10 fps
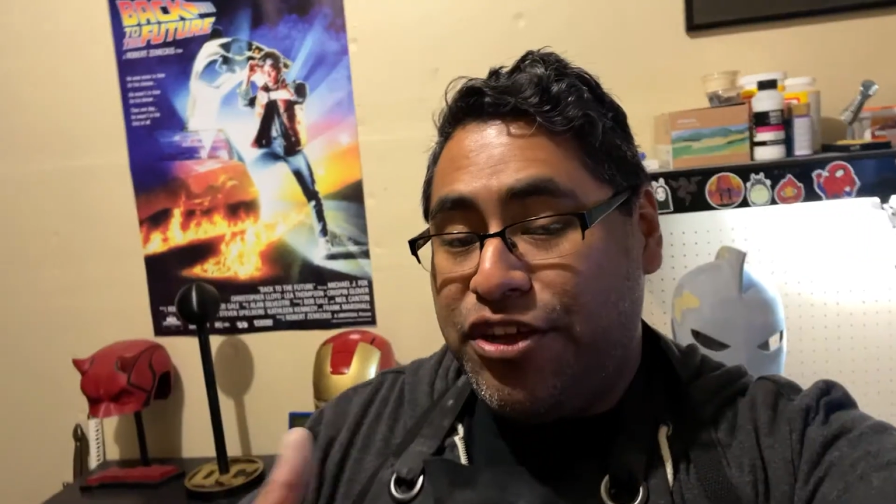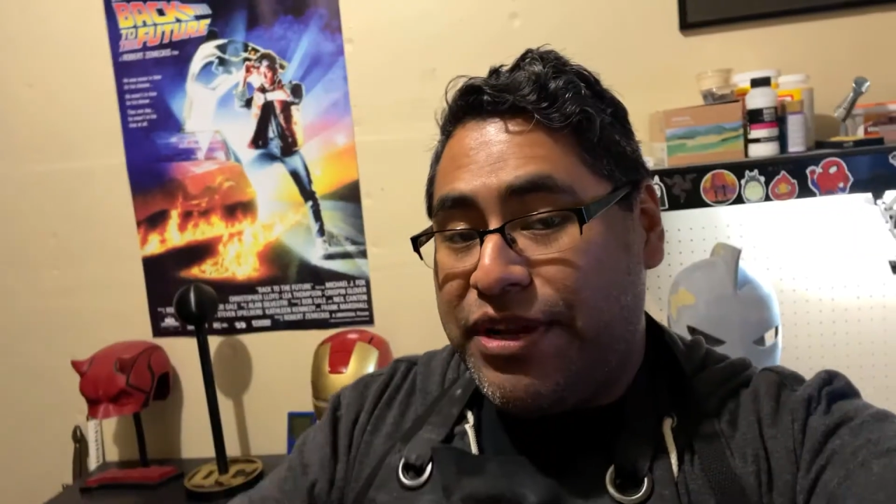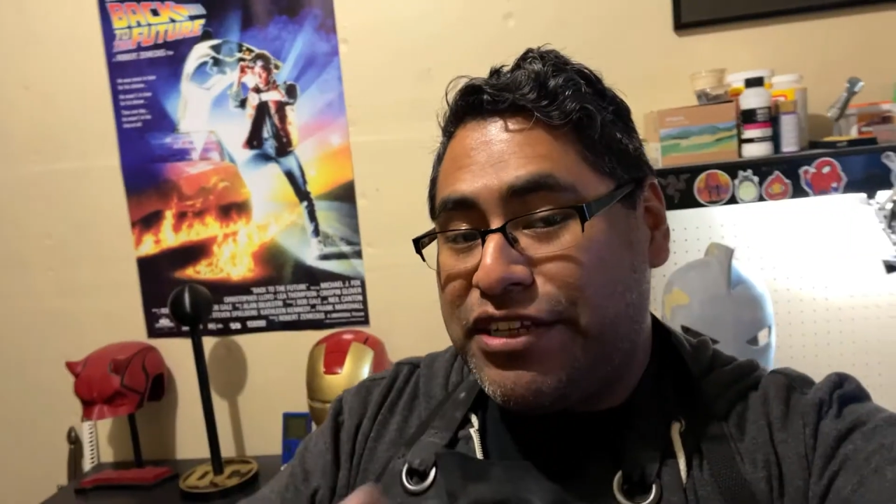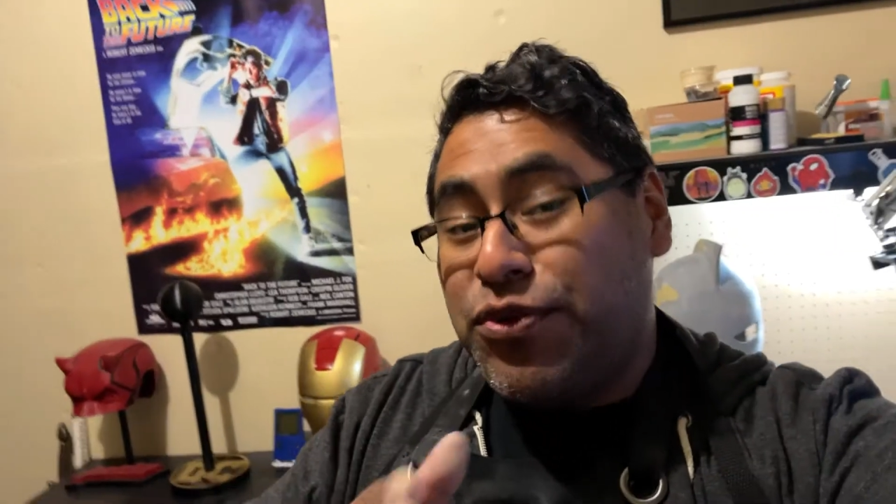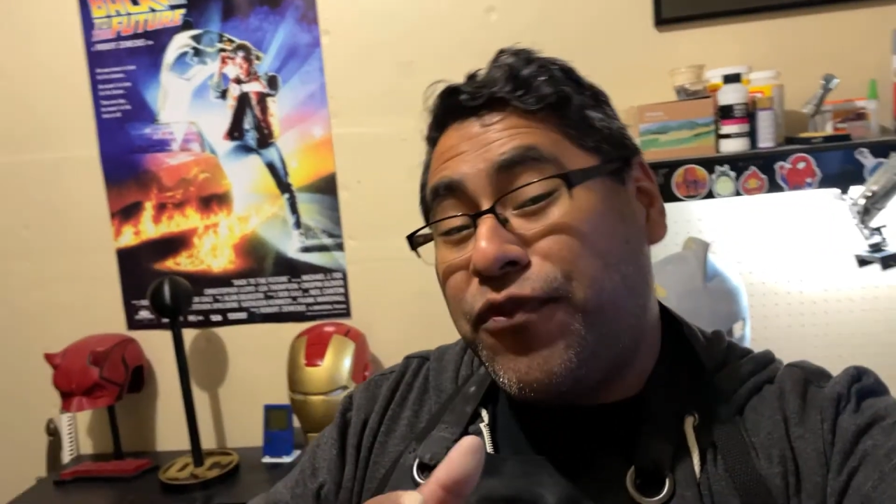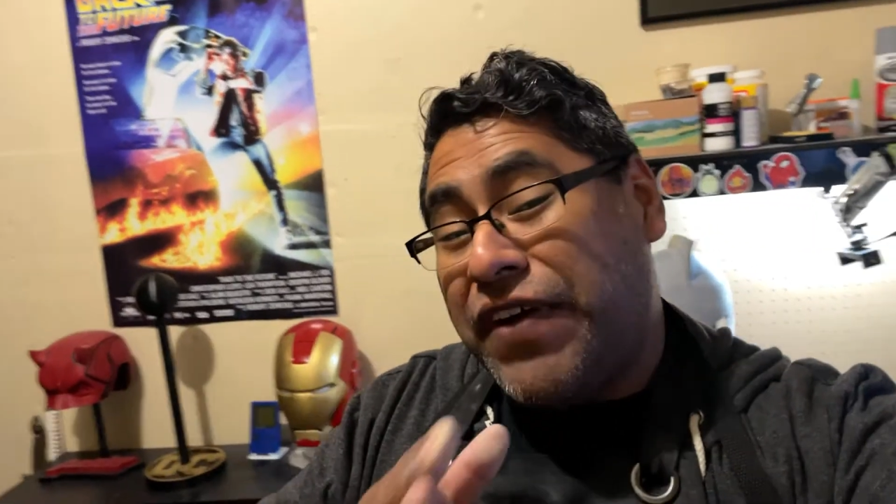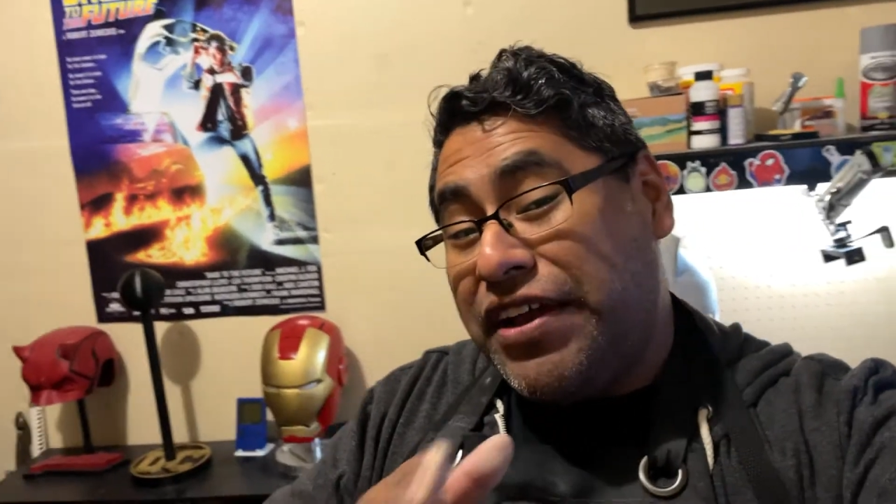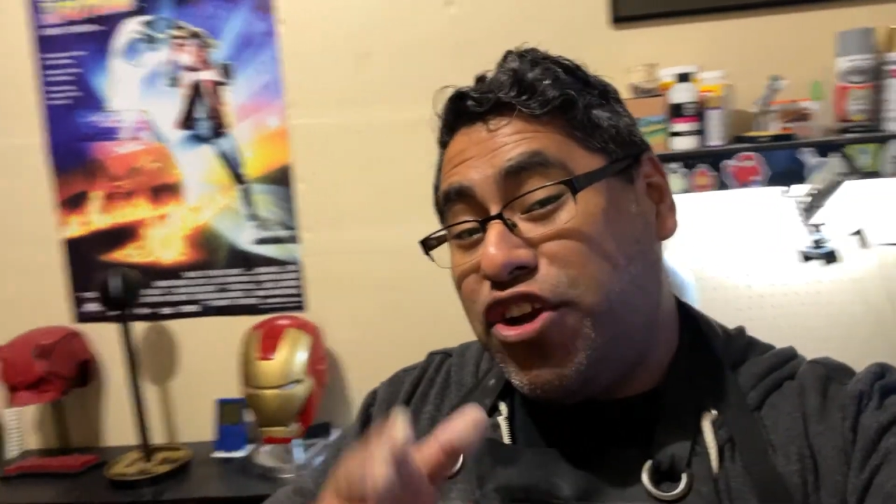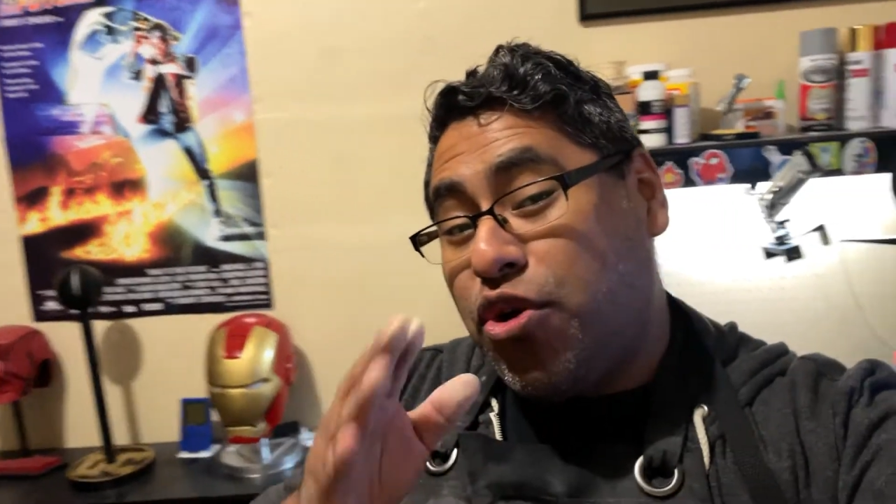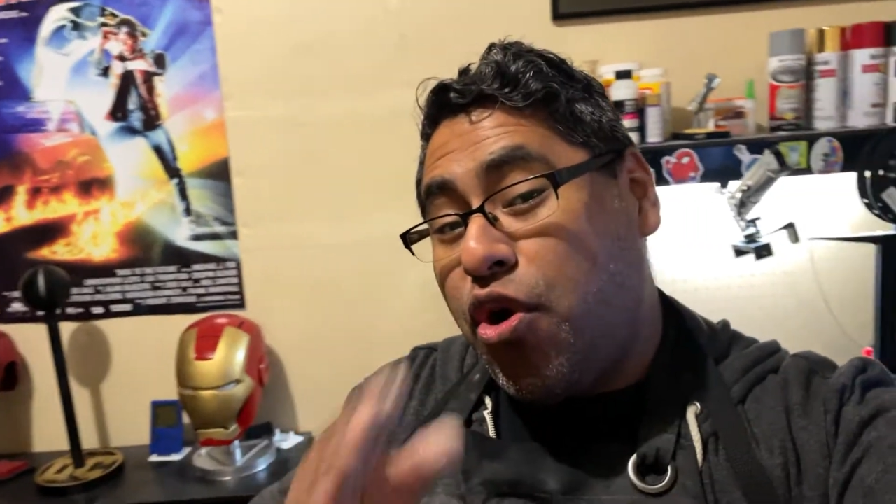guys will find
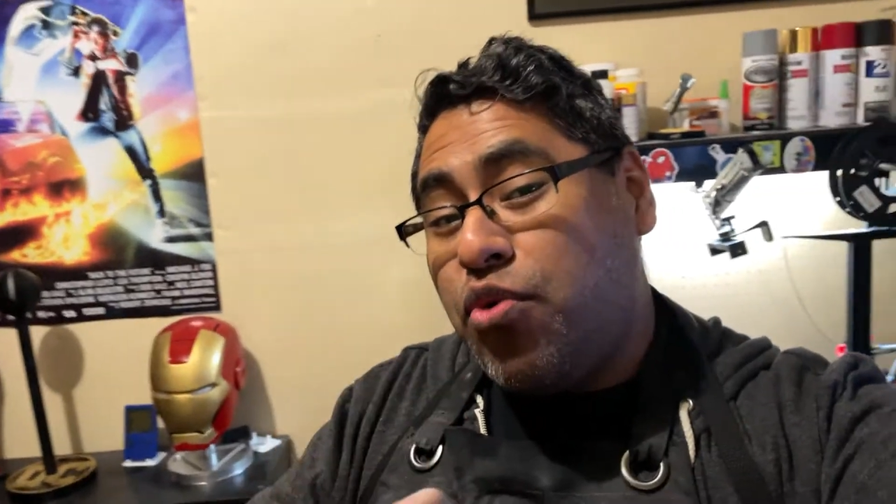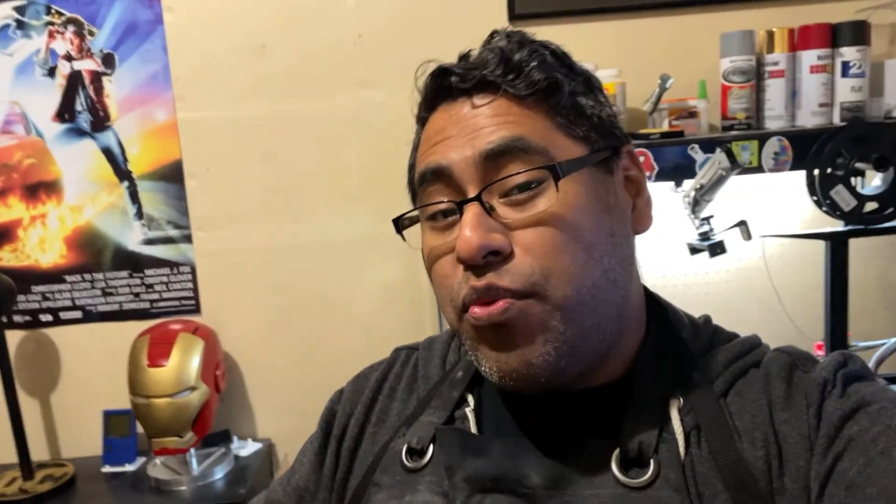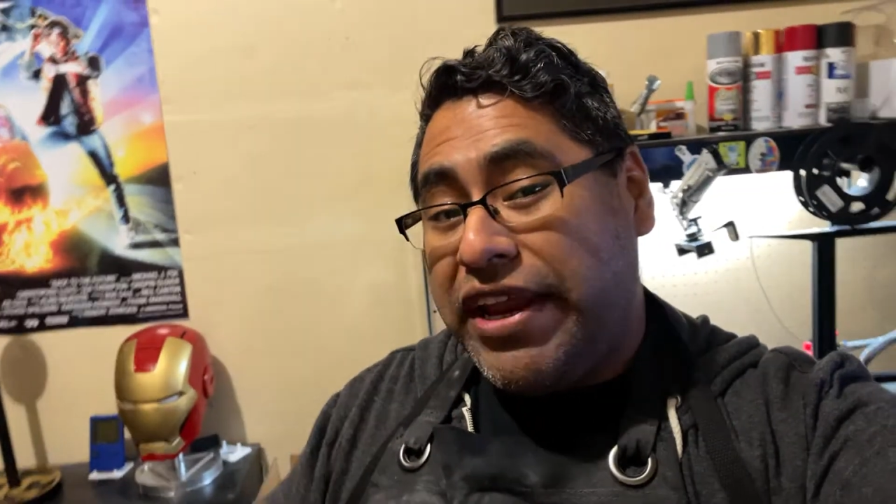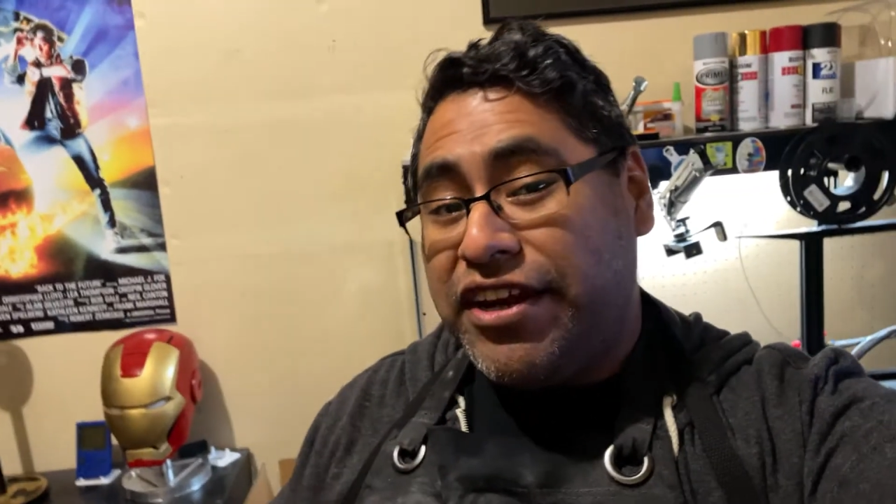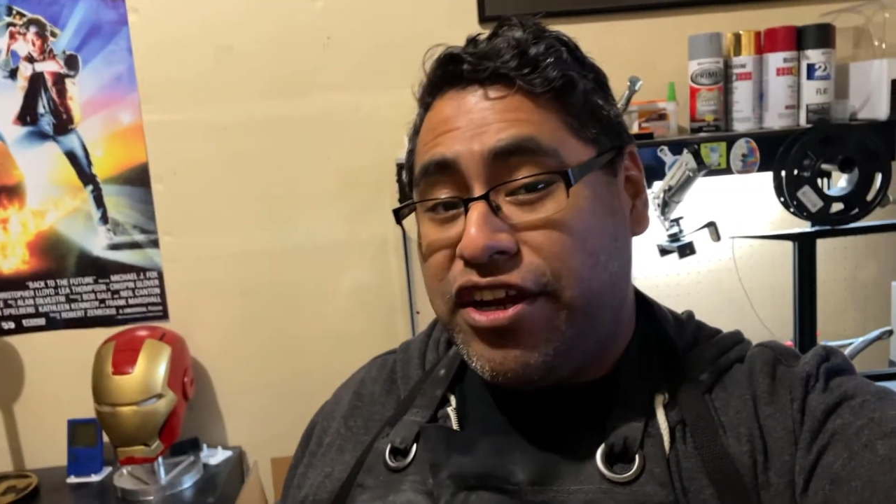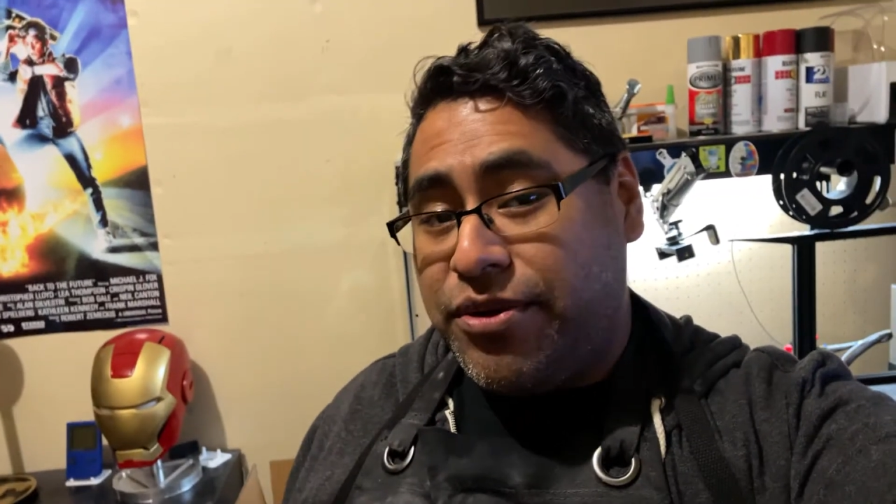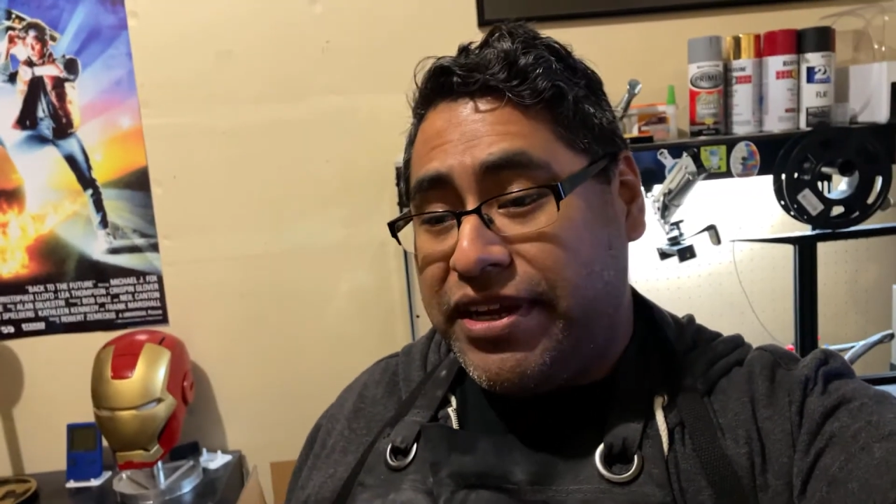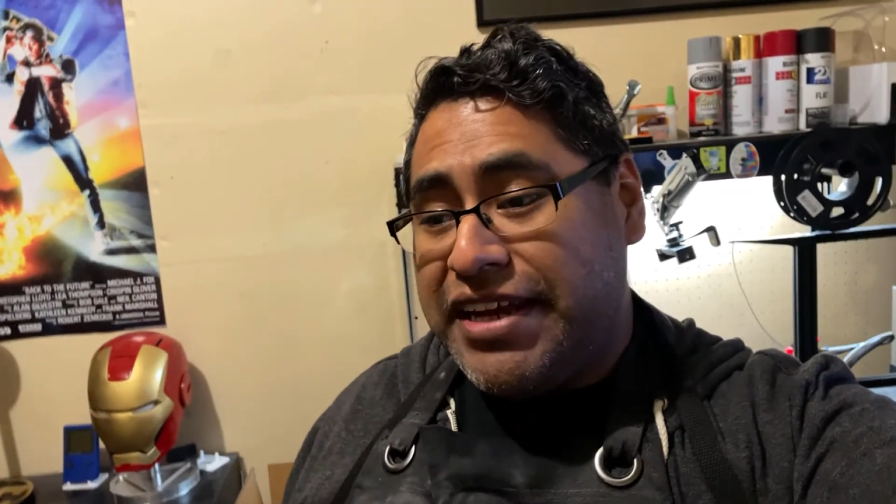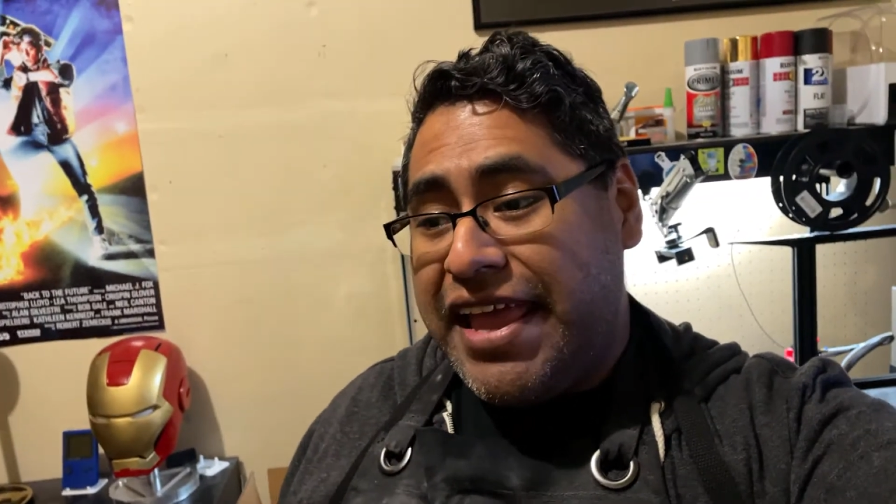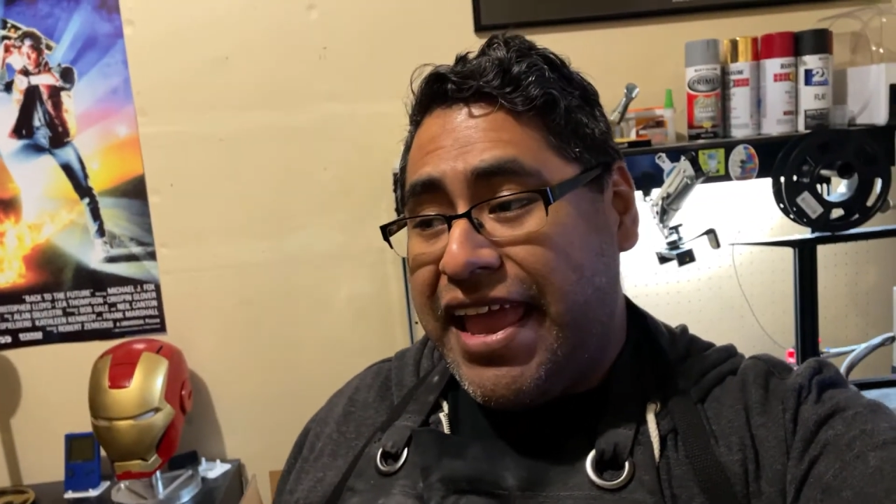your own way to do it,